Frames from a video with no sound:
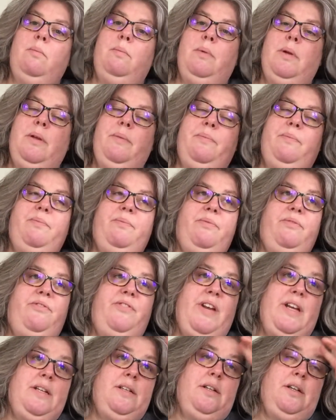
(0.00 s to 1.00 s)
We
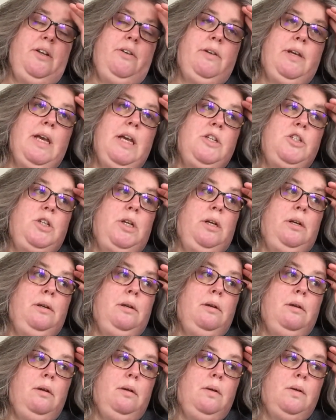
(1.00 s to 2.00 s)
fitted a new kitchen
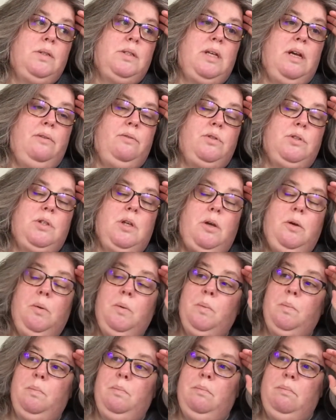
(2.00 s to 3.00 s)
ourselves, so
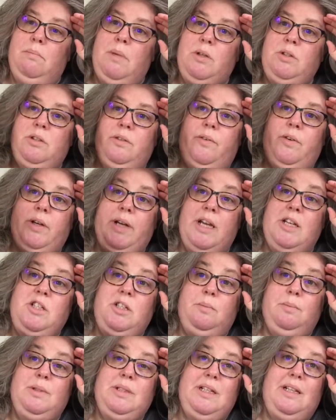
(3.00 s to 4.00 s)
most of our
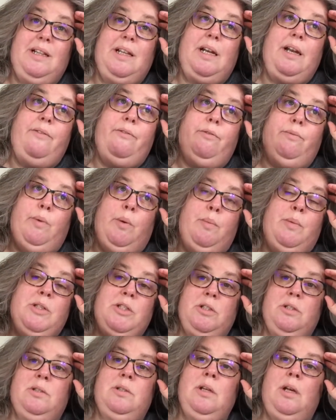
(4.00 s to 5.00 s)
kitchen was in the living room,
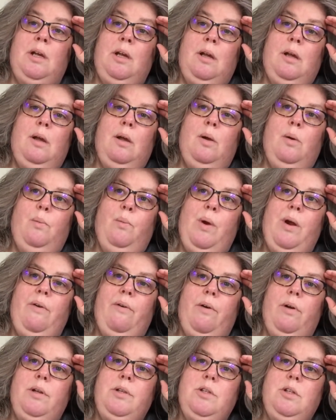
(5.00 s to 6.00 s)
which is
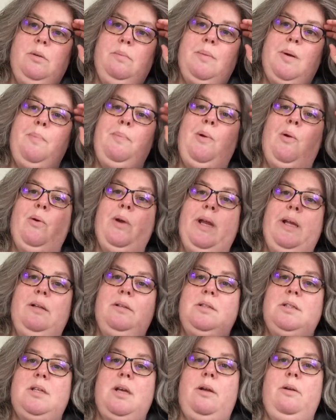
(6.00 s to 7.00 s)
where I do my
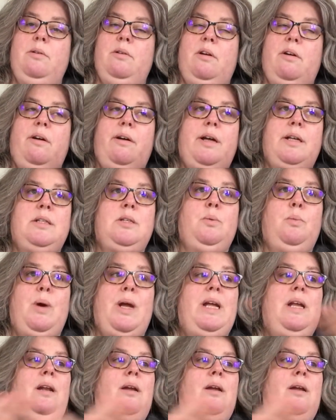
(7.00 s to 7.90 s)
blocking, so I had to wait